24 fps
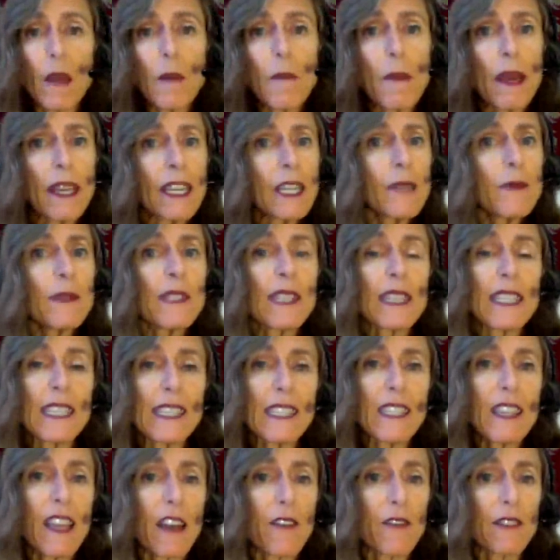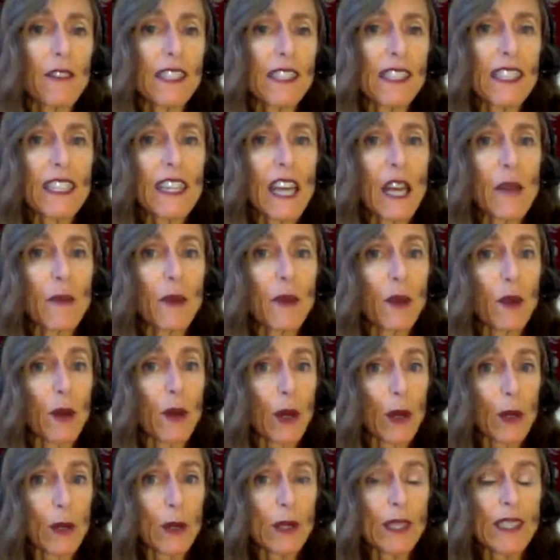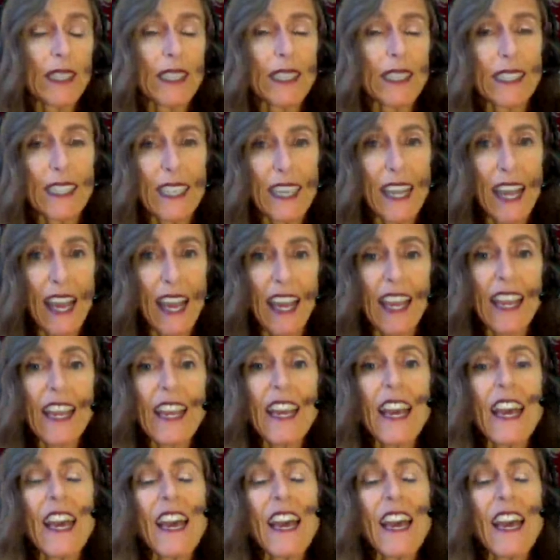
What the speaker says: My name is Lisa Levinson. I'm your host today